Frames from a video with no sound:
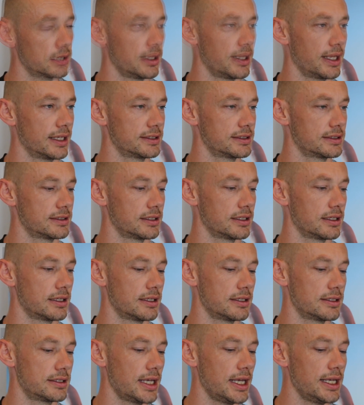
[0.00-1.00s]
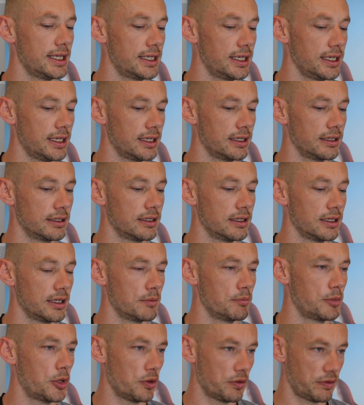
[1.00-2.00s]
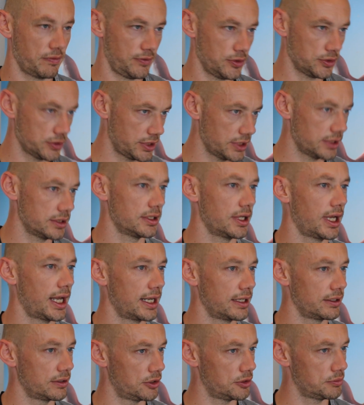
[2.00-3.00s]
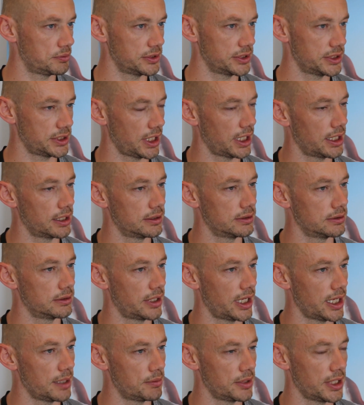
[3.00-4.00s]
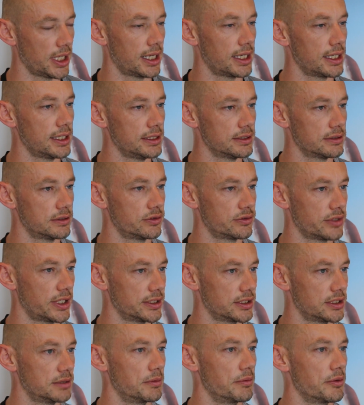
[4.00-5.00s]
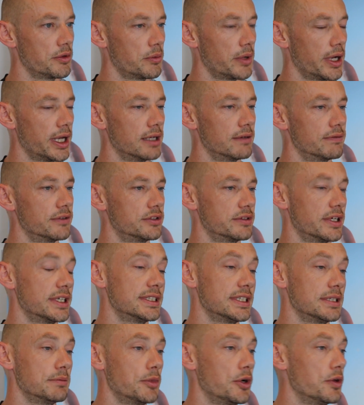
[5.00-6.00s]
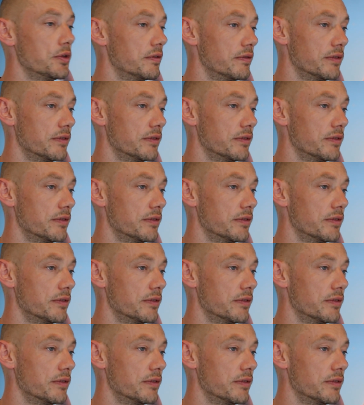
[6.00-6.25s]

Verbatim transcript: And that's taking both Vulkan and OpenCL APIs and trying to come up with a way of addressing both